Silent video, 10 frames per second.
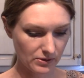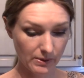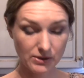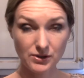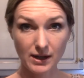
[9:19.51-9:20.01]
You
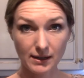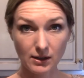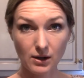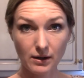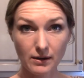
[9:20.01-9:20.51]
could drain it
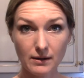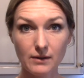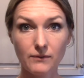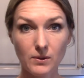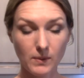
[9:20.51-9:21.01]
longer
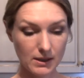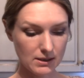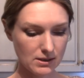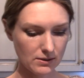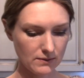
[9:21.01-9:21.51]
if you
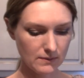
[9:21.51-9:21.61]
wanted to.